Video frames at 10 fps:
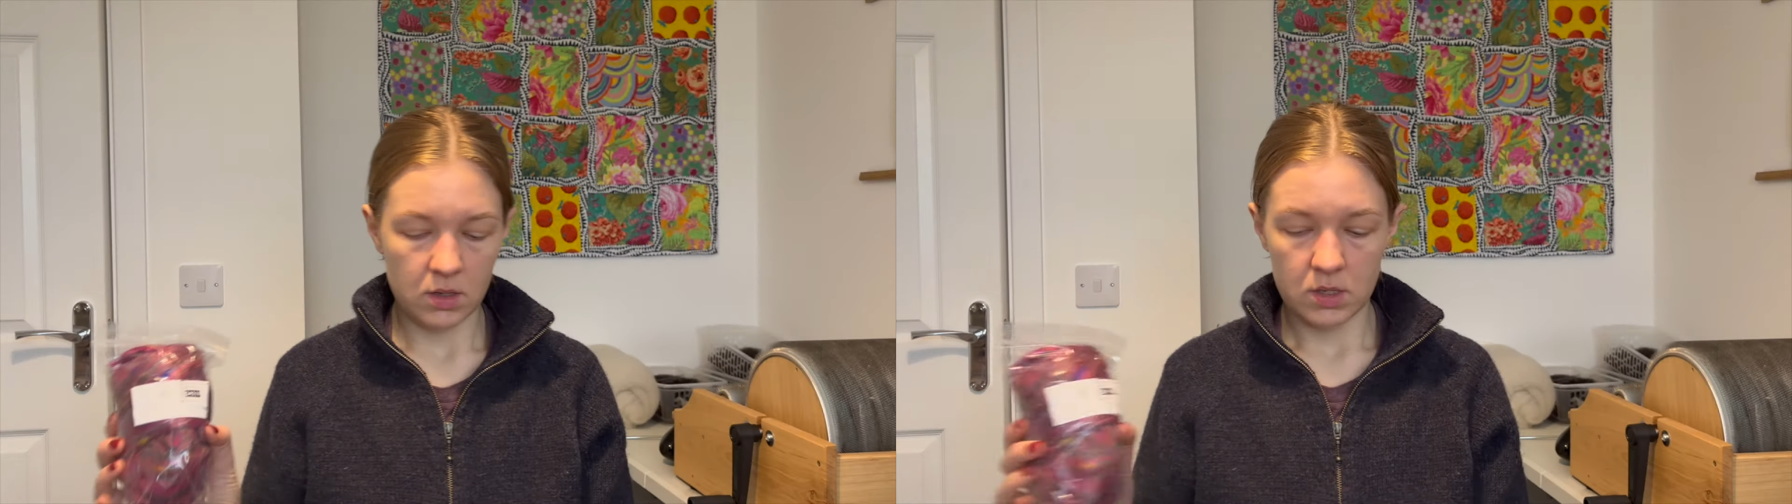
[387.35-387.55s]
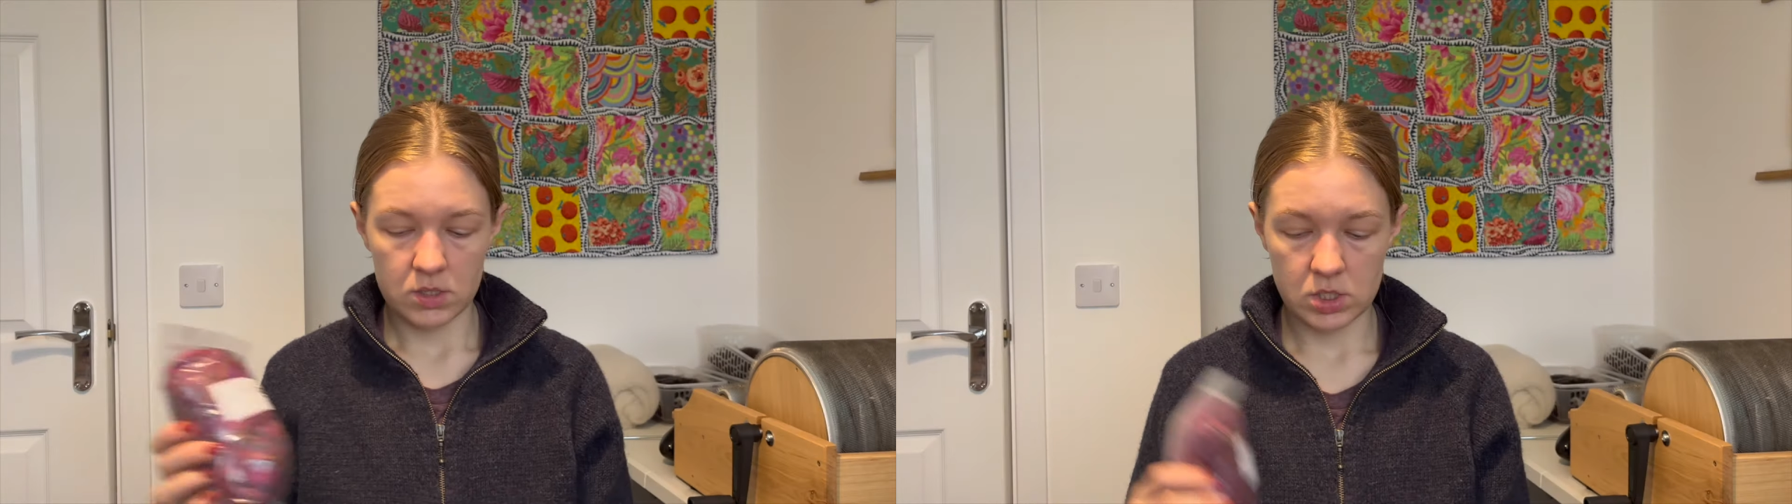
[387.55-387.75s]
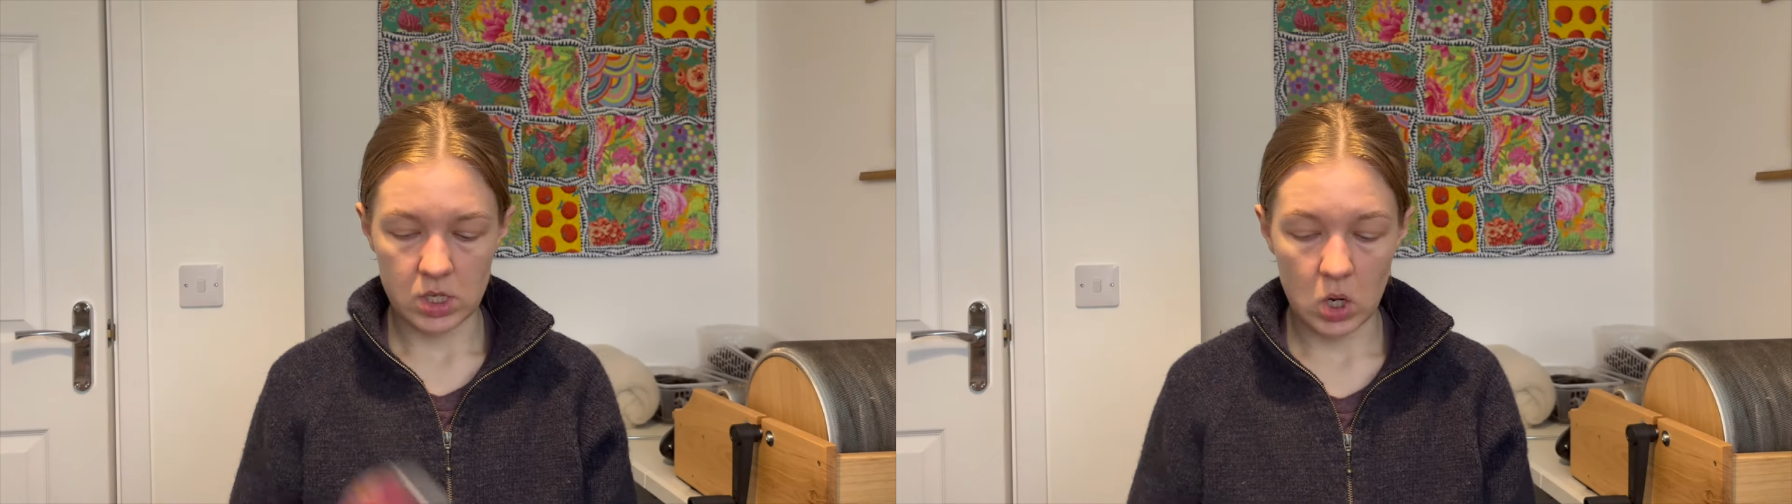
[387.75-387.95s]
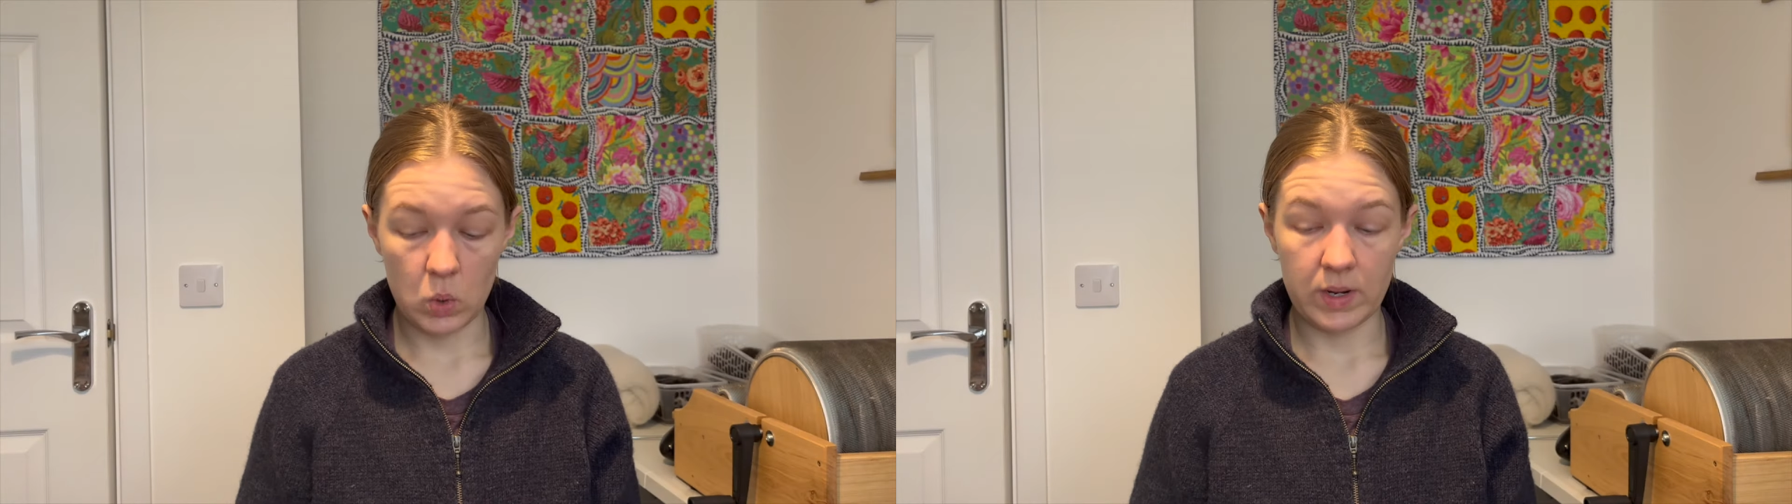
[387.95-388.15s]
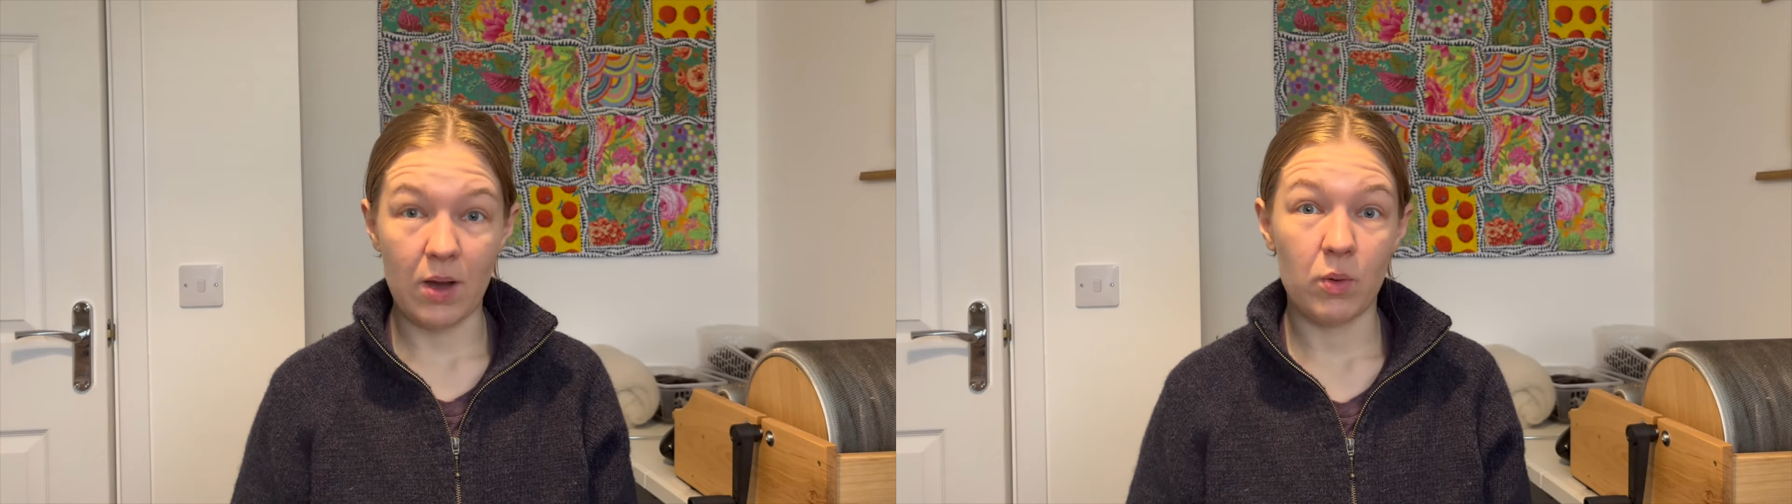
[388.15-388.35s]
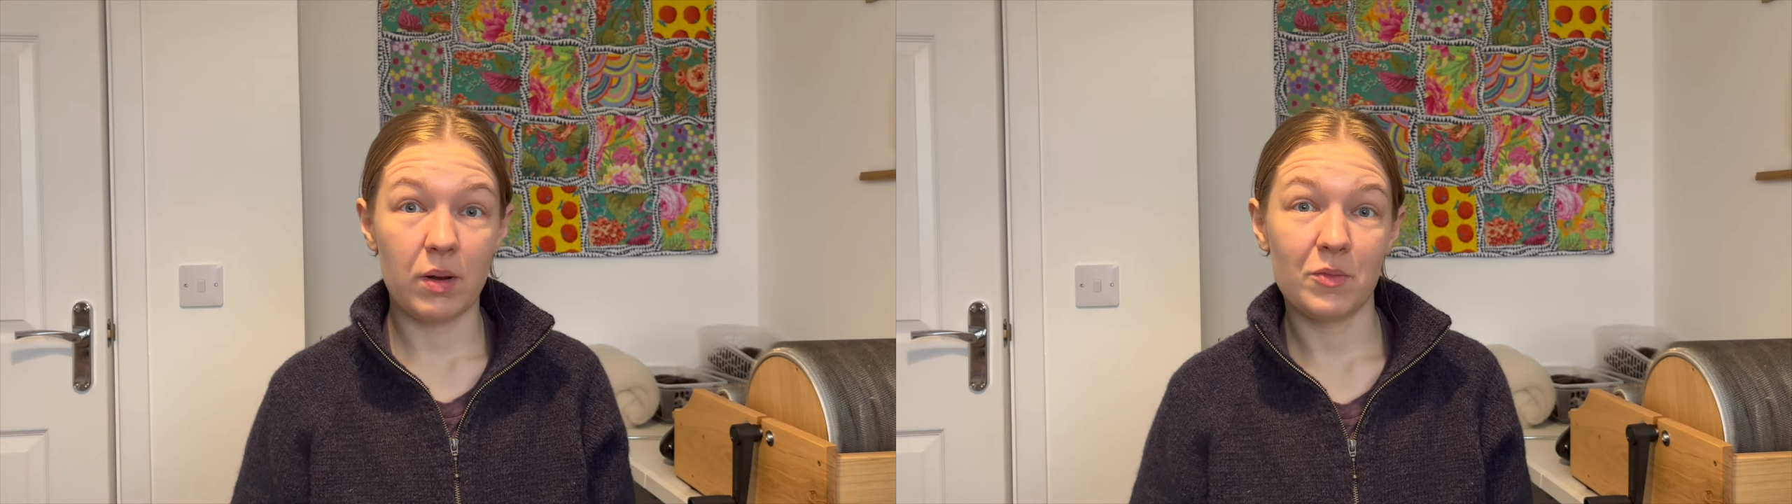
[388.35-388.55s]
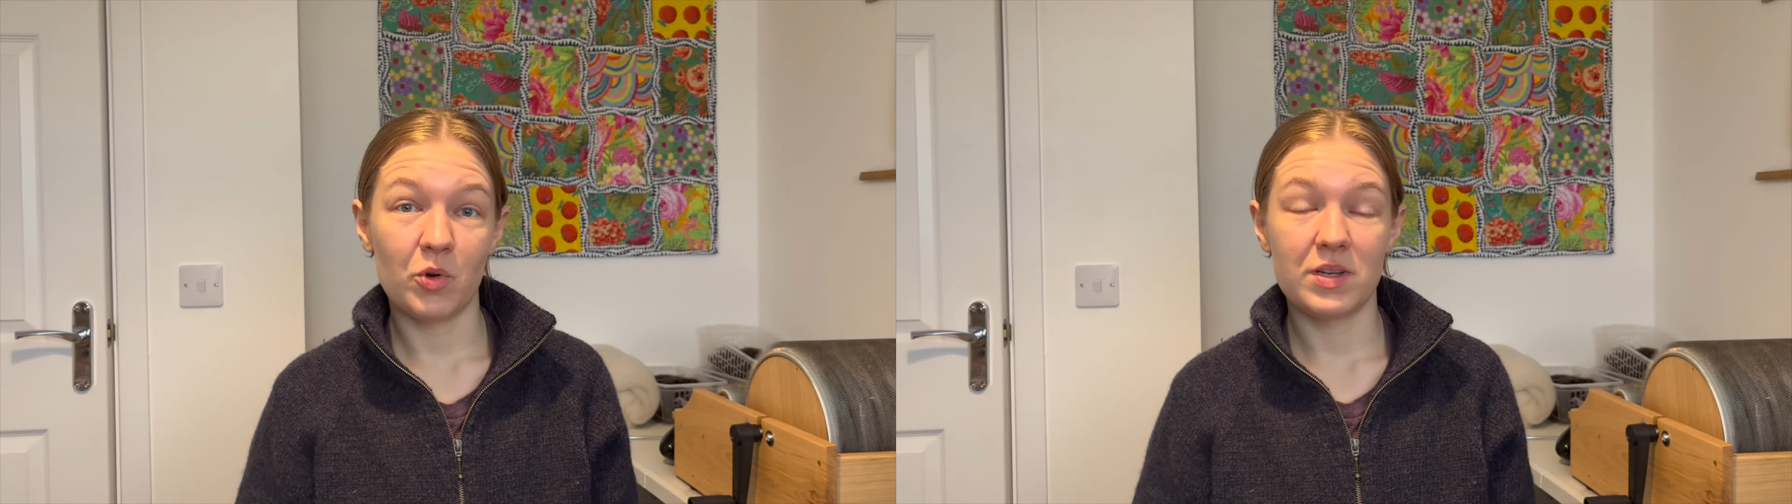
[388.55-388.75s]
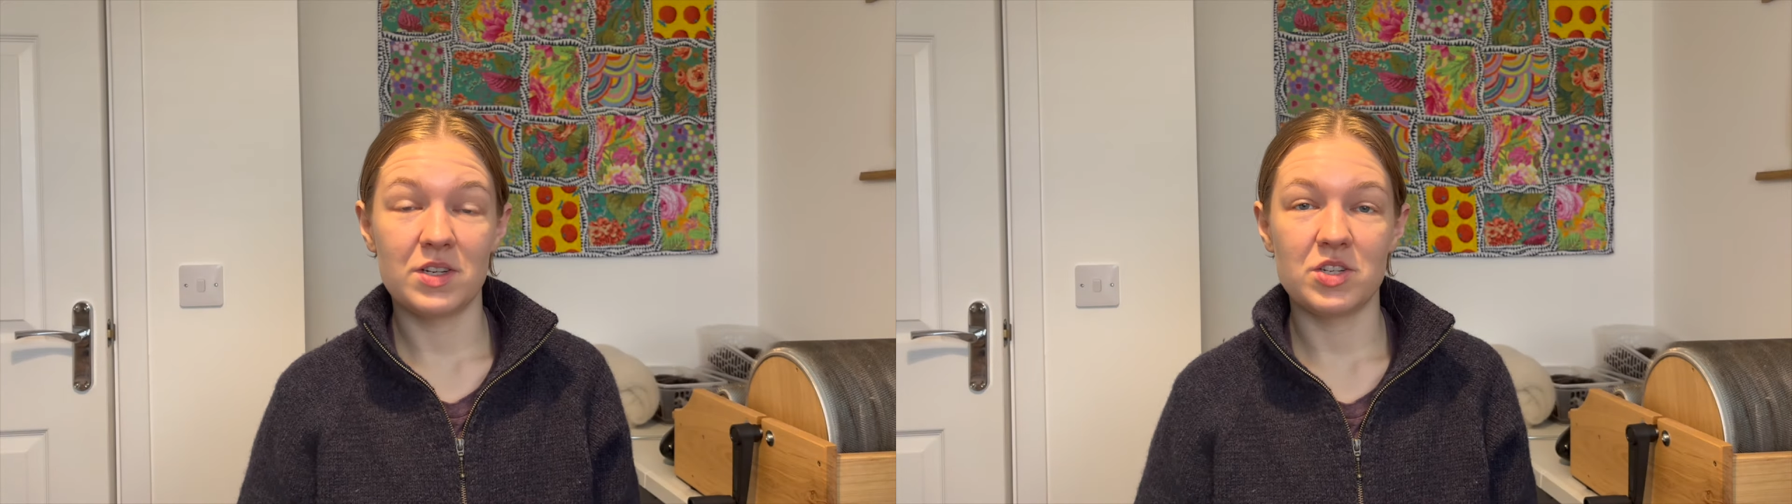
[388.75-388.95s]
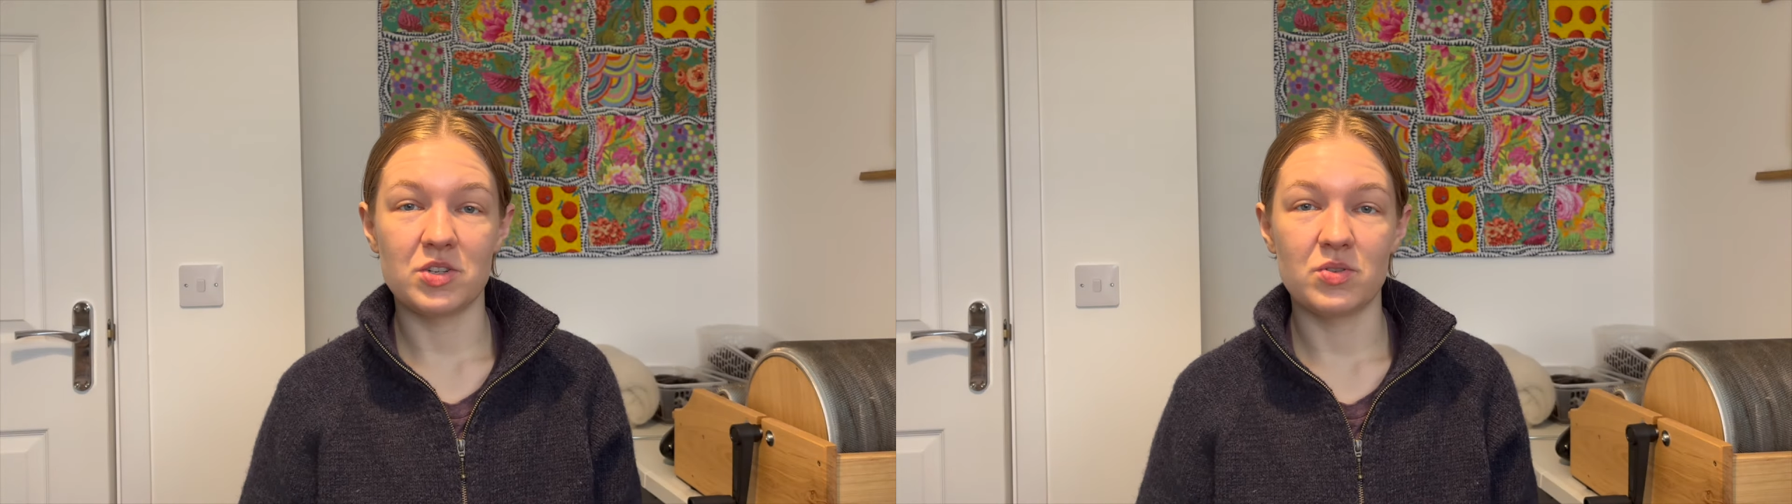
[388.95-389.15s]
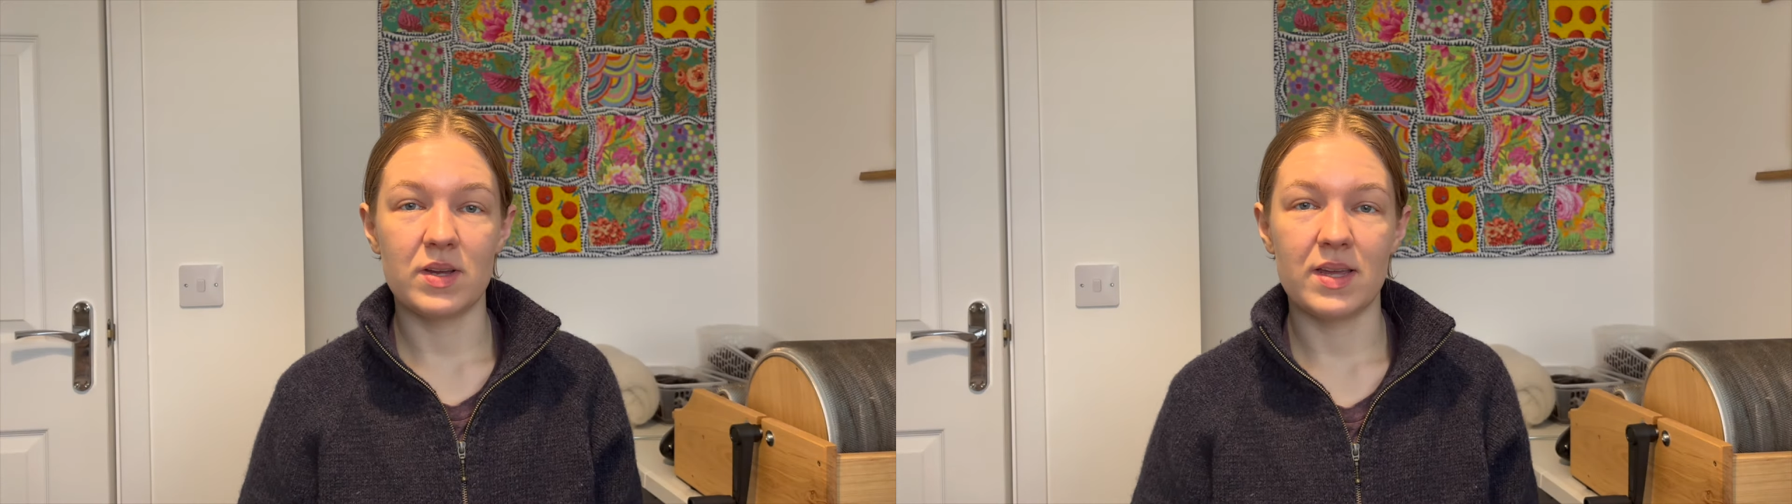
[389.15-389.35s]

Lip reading: So now what I'm going to do